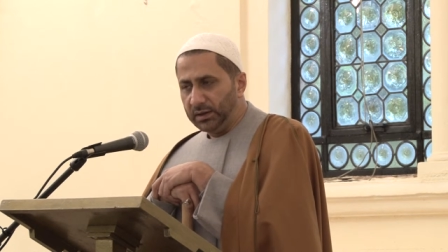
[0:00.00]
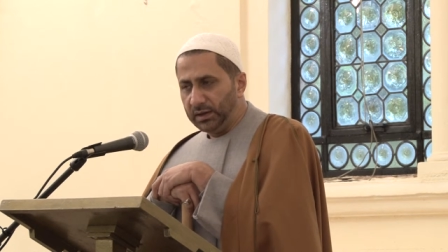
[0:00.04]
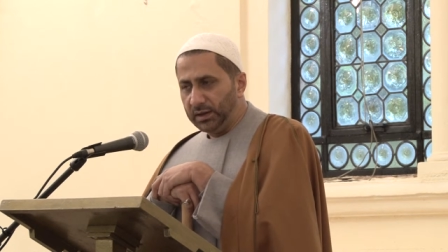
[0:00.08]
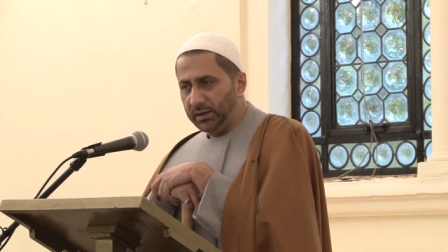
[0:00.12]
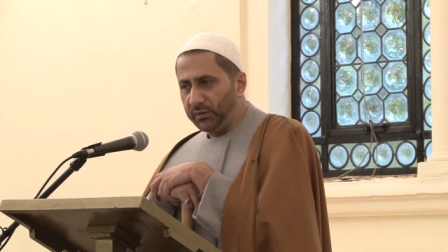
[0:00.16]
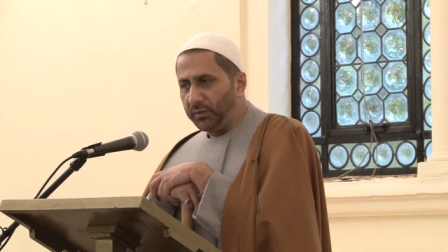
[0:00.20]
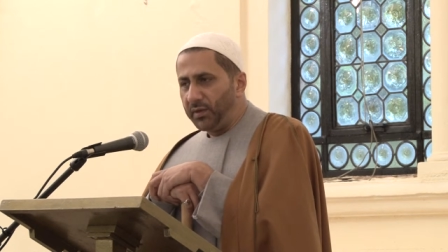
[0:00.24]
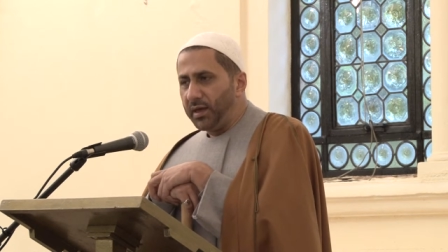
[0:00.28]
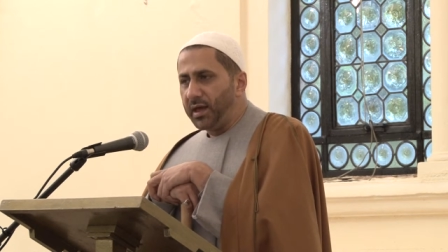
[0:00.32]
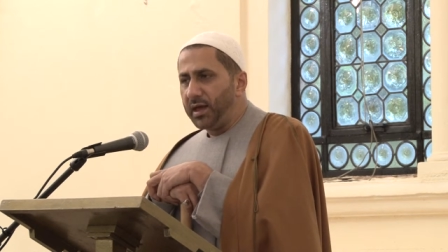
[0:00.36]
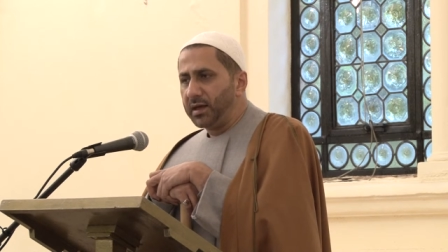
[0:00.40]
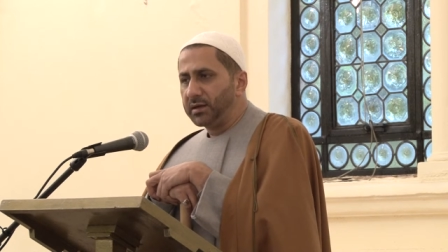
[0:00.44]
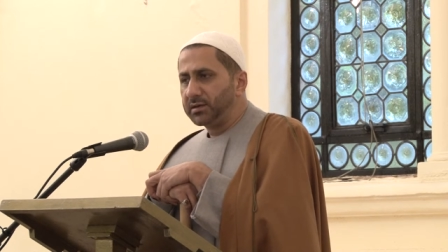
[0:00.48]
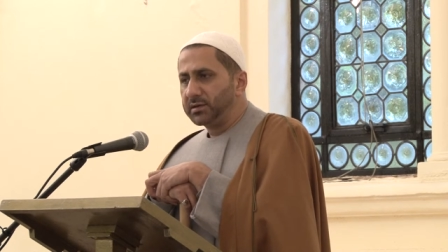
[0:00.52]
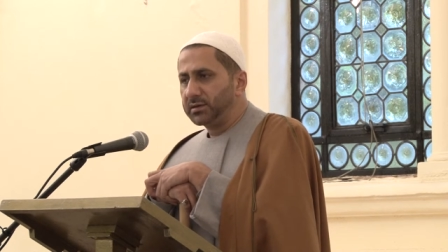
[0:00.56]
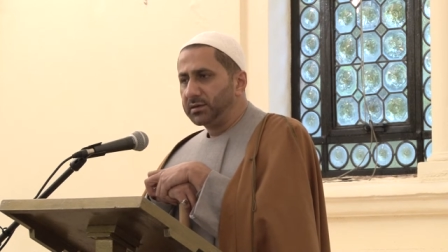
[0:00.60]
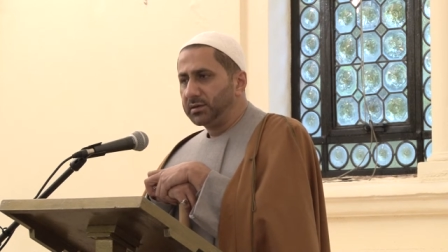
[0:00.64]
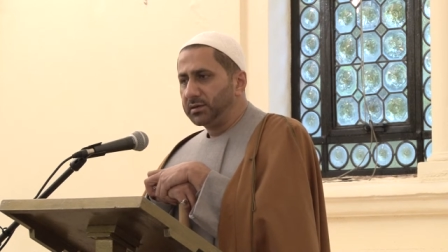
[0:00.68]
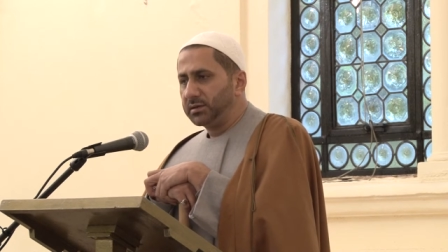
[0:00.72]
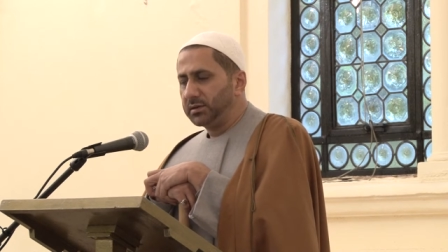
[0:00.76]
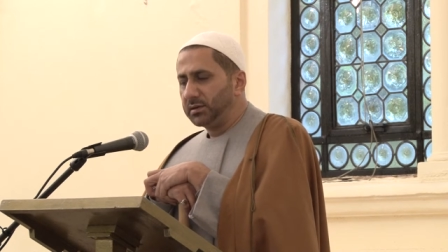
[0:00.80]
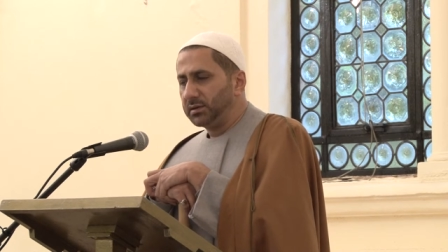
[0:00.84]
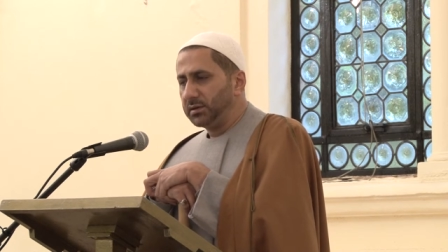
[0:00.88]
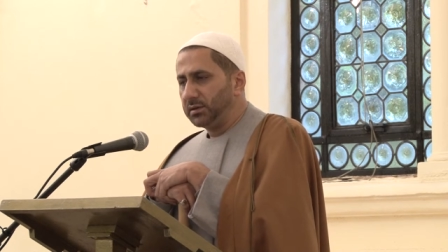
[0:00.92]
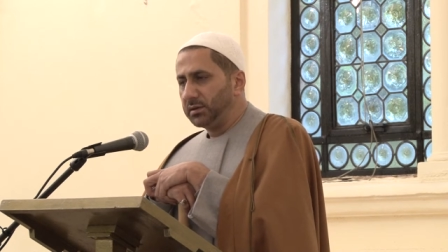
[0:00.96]
And that
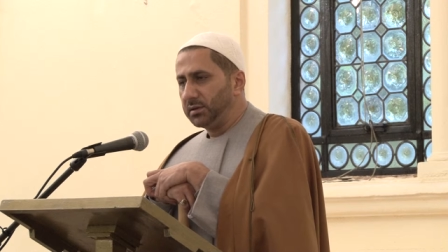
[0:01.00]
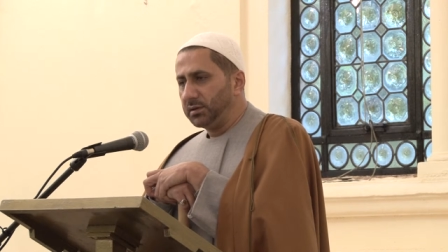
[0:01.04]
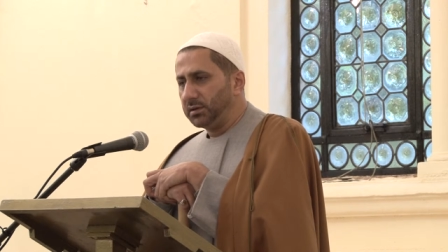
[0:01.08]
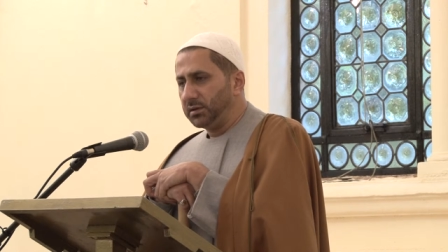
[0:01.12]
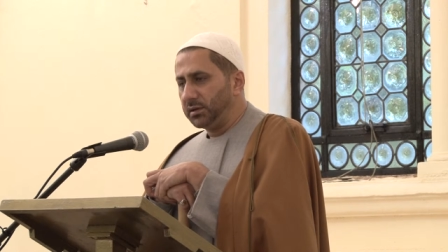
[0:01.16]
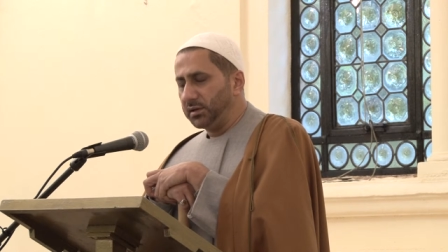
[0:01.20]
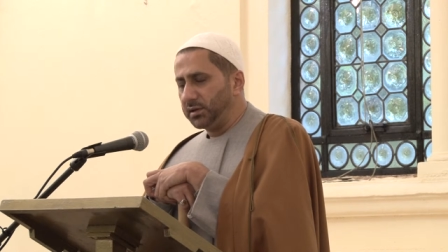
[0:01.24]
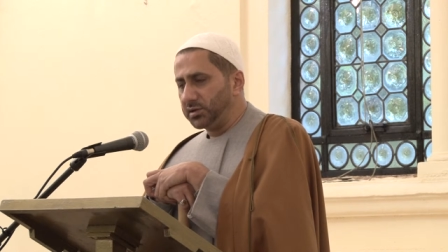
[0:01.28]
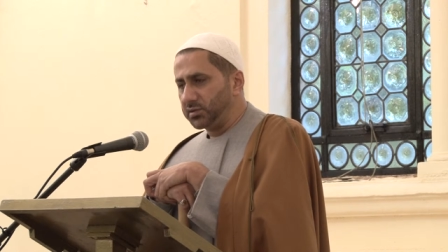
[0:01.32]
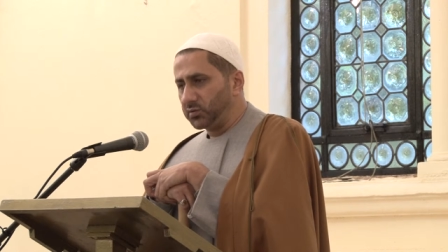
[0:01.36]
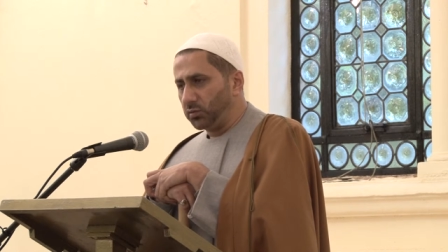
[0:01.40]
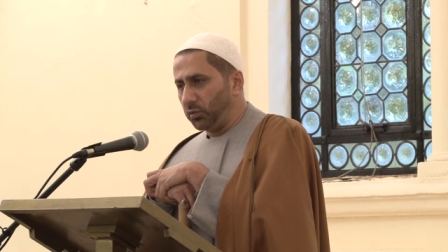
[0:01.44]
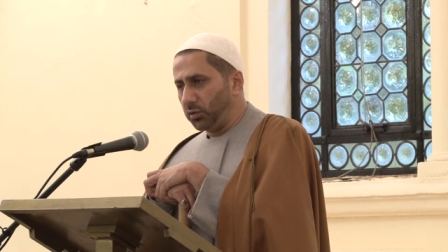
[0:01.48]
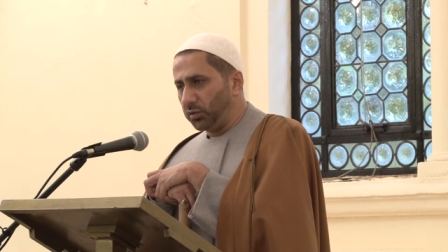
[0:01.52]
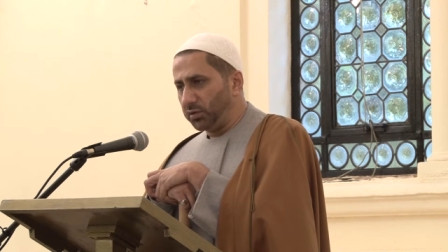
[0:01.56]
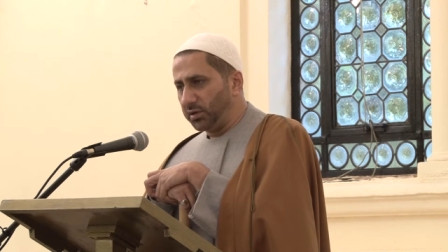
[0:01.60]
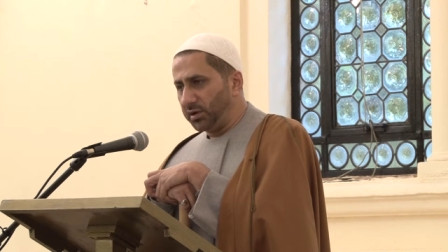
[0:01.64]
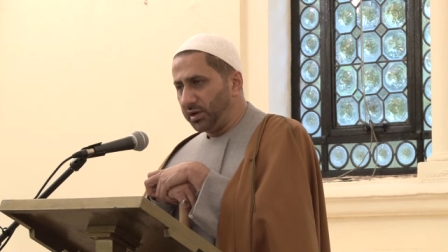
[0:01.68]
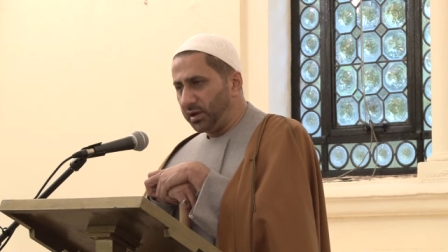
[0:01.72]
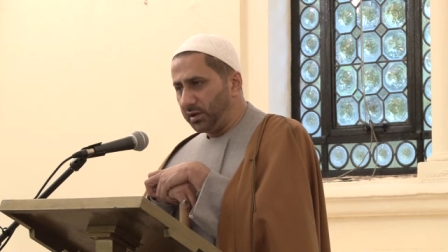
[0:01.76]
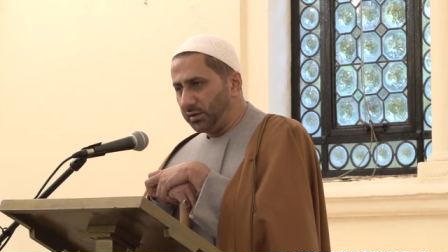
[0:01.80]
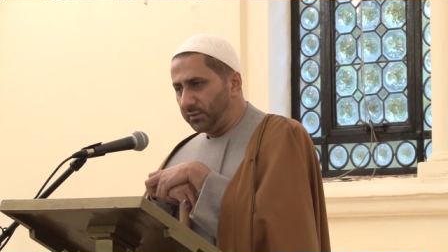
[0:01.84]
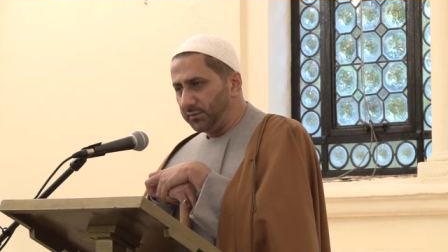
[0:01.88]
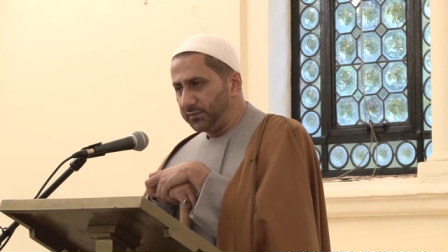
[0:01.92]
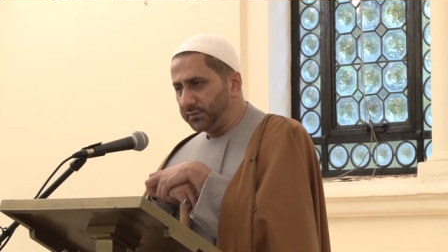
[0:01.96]
is what
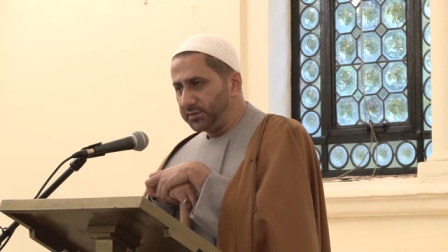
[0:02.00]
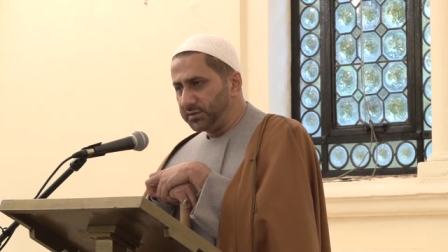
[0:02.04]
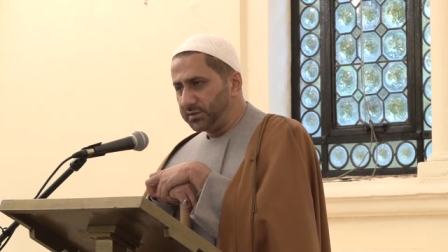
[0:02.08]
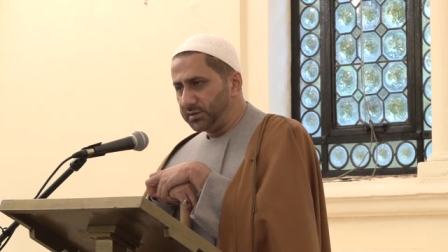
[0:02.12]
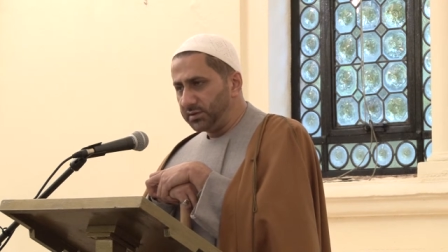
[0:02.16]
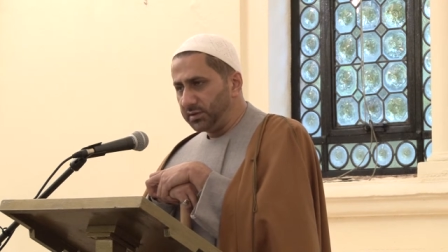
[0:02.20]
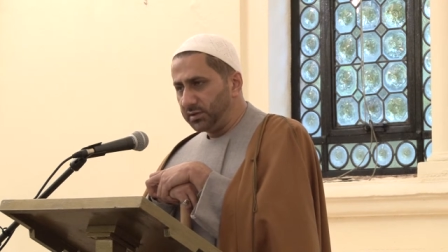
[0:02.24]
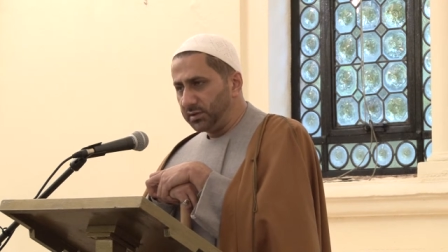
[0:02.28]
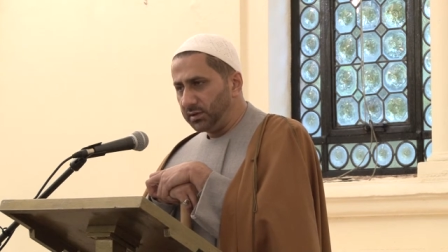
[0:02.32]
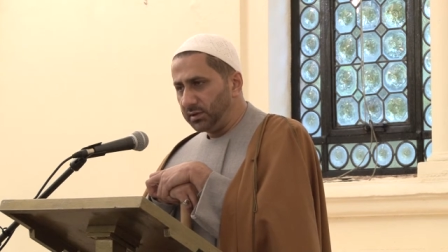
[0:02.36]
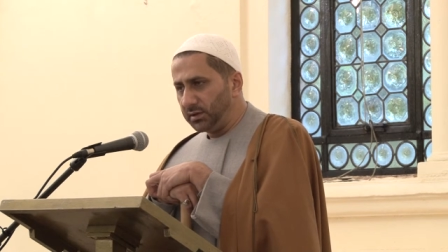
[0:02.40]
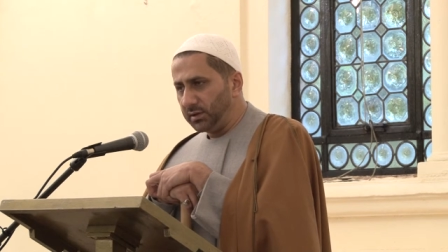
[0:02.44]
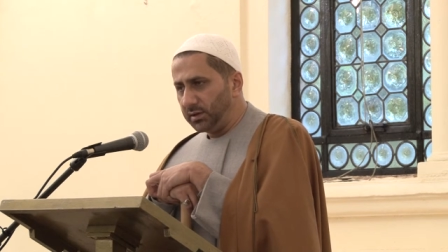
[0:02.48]
gives